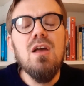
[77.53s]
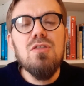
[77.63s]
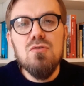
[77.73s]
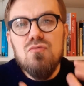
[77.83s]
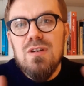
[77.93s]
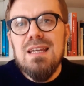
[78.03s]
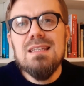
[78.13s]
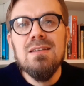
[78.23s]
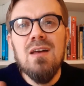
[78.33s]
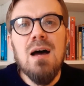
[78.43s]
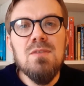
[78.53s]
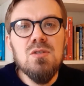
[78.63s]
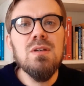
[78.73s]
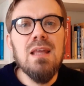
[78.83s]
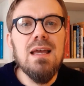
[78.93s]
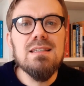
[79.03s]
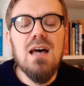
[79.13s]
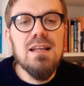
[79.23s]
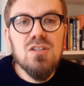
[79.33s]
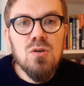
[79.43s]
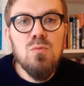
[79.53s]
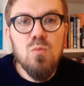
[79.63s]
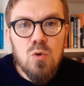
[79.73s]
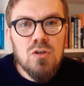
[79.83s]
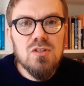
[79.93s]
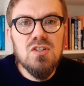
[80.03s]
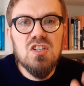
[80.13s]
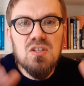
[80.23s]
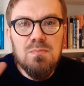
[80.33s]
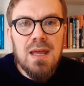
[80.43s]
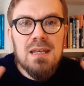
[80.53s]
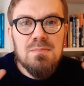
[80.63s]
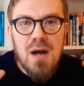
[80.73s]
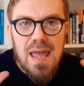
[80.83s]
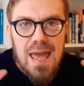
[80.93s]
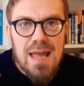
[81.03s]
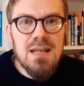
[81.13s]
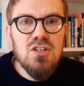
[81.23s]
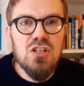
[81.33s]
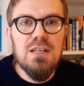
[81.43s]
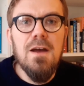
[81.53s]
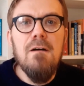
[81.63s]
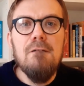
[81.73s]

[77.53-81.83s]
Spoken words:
The reason that I'm doing that is that I don't want to spend my energy